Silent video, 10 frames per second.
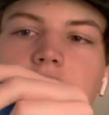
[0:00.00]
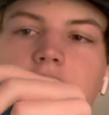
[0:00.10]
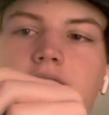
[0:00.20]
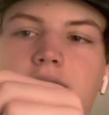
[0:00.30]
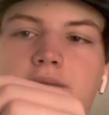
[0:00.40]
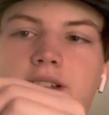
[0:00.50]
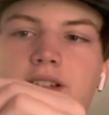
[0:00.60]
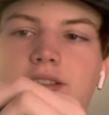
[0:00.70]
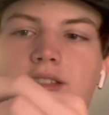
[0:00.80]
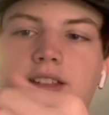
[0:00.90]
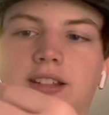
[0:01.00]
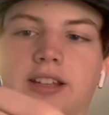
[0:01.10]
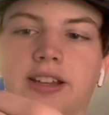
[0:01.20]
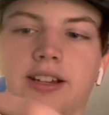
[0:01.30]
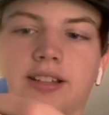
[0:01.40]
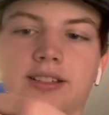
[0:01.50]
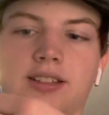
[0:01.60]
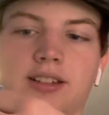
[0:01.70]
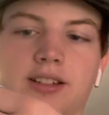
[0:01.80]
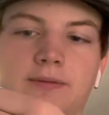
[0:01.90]
they're gonna be the thing that connects
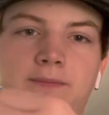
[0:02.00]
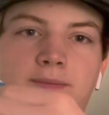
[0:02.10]
the